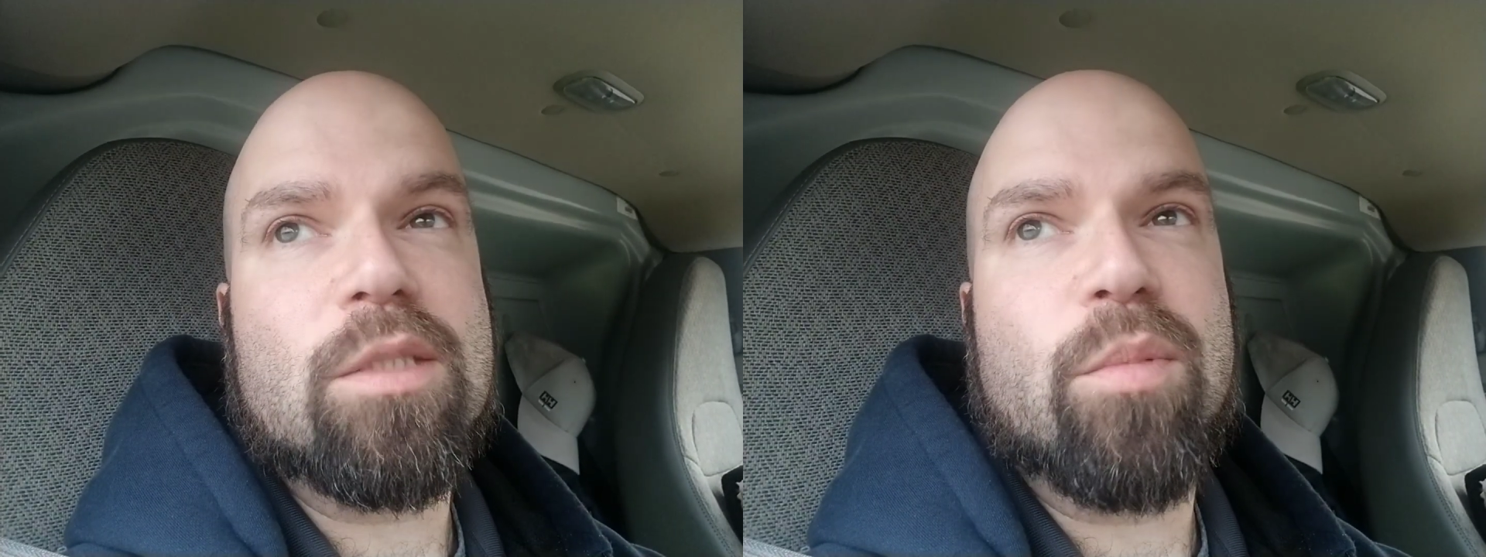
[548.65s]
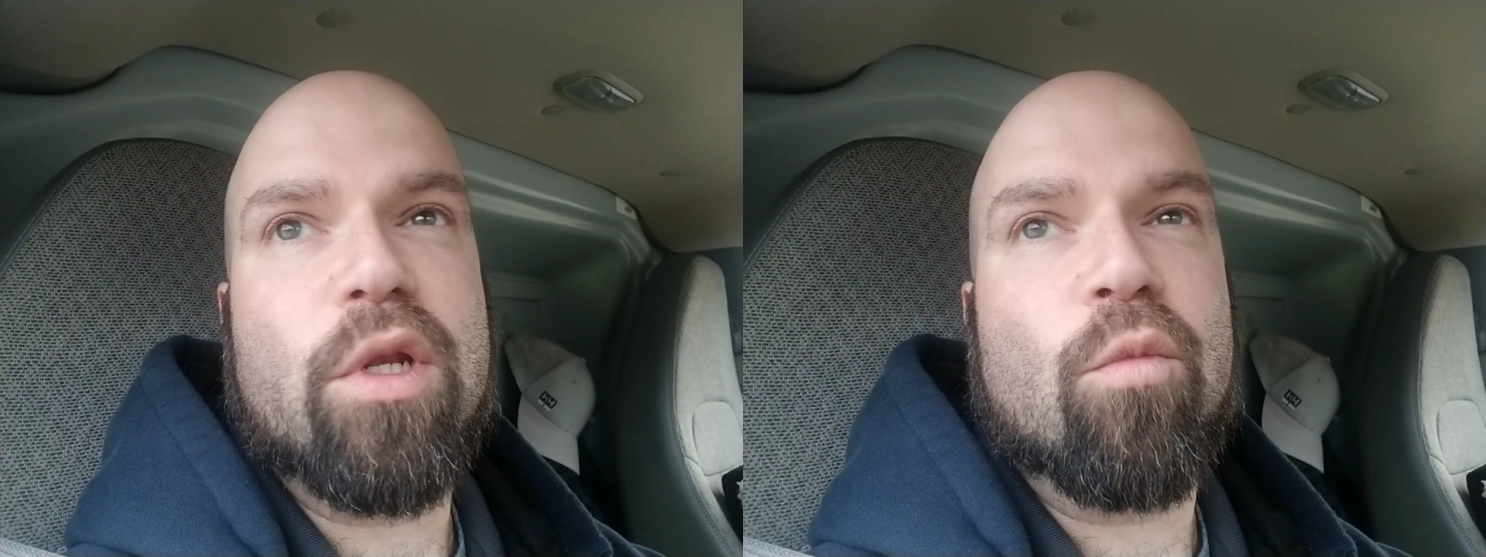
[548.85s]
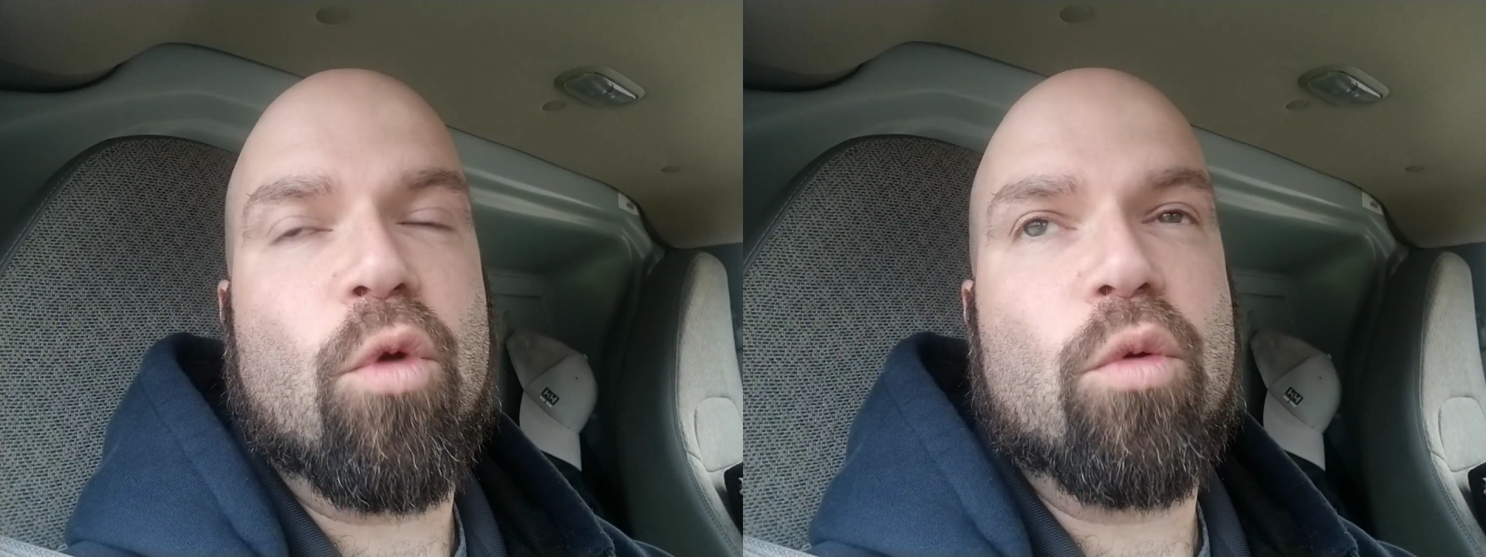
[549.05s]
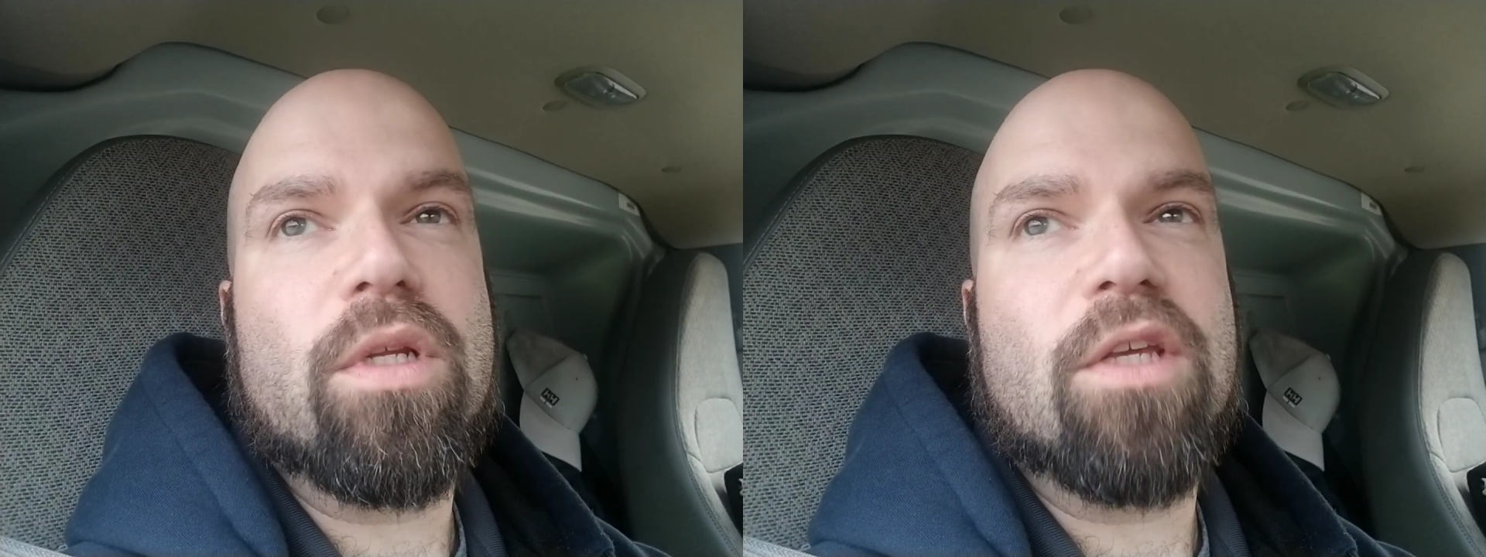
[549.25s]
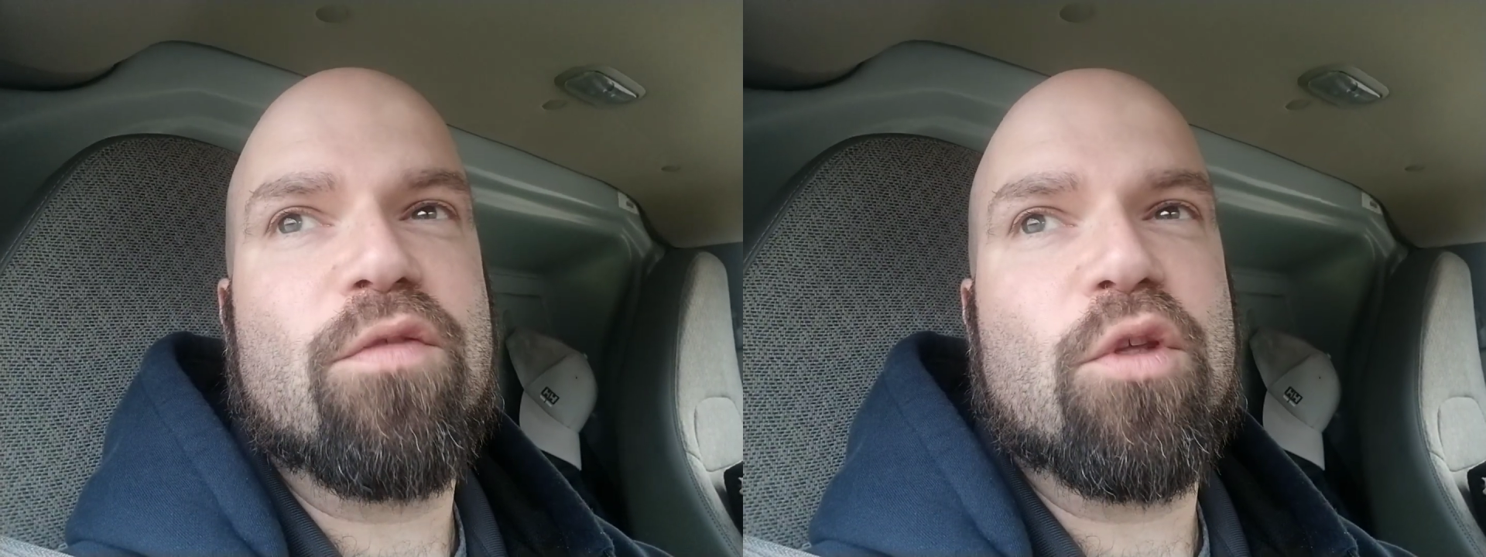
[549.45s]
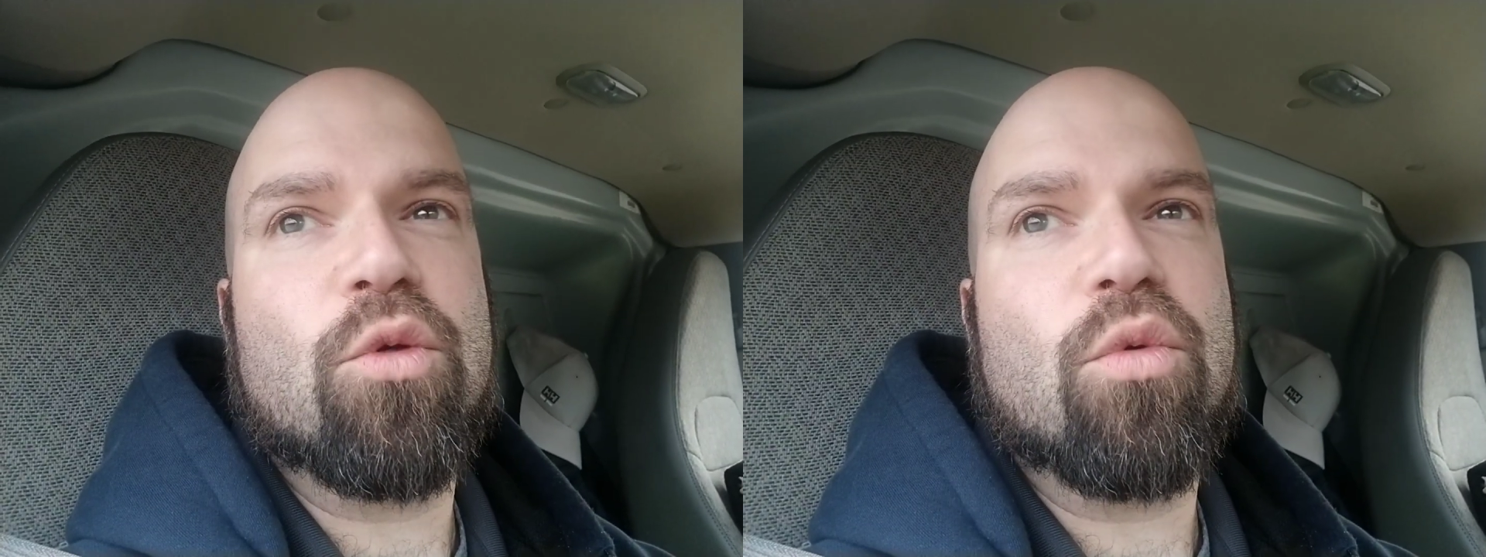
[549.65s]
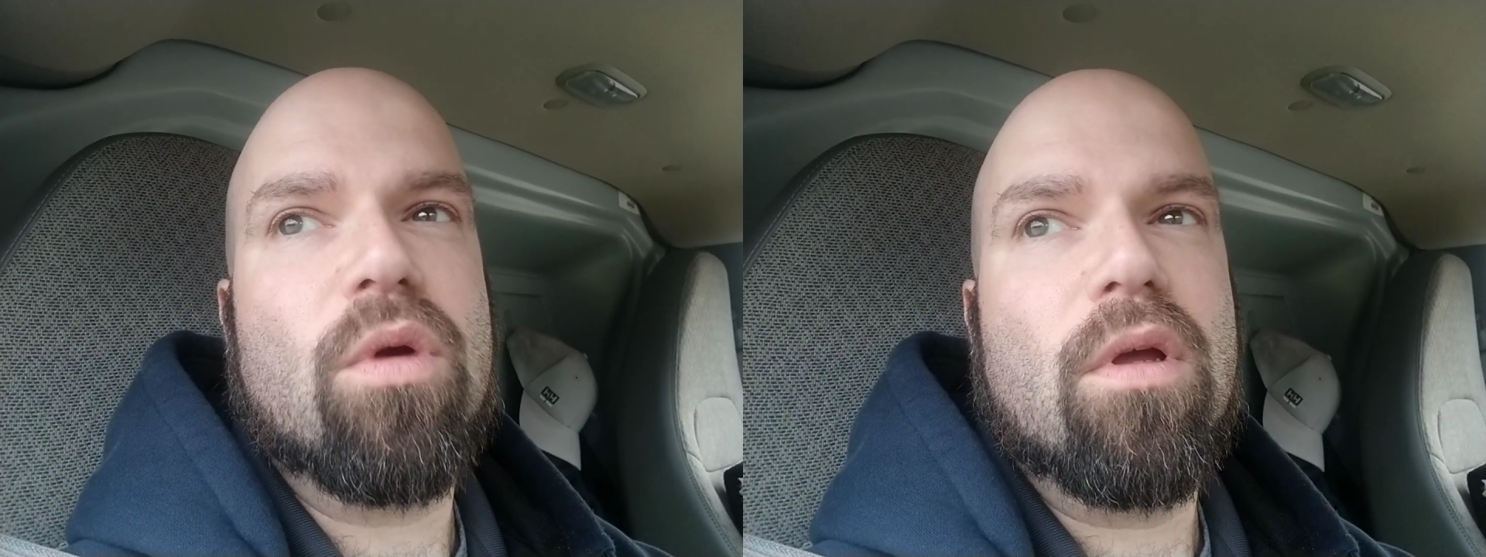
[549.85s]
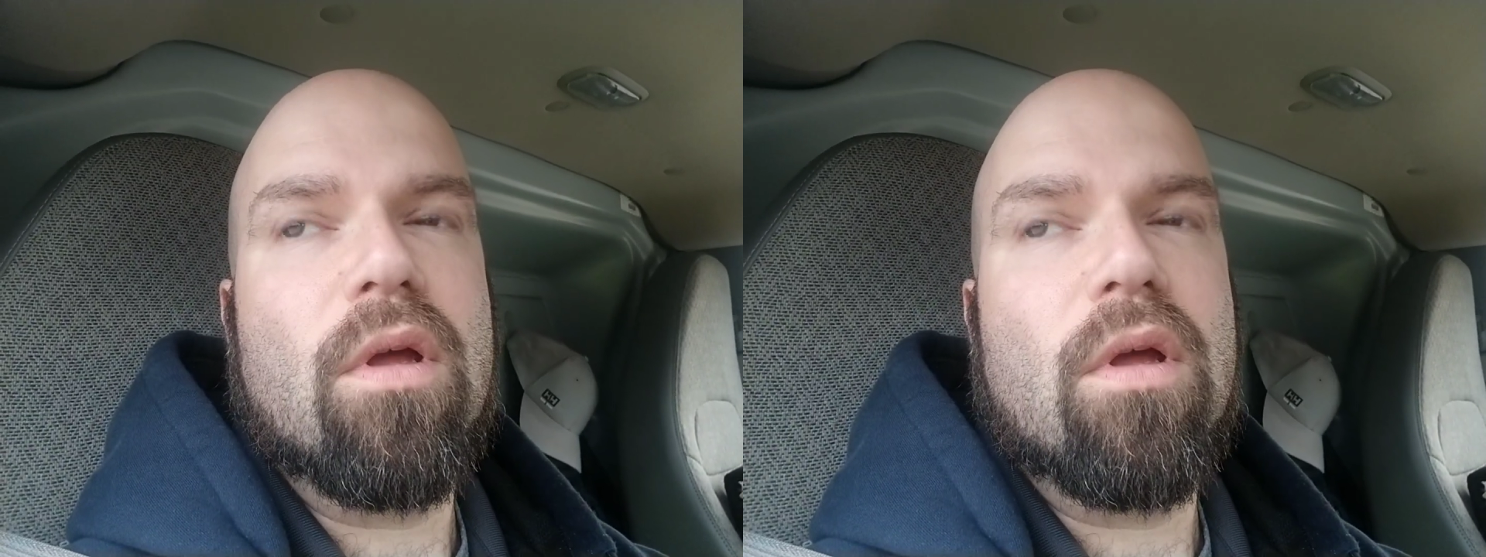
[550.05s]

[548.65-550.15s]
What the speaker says: but it won't give you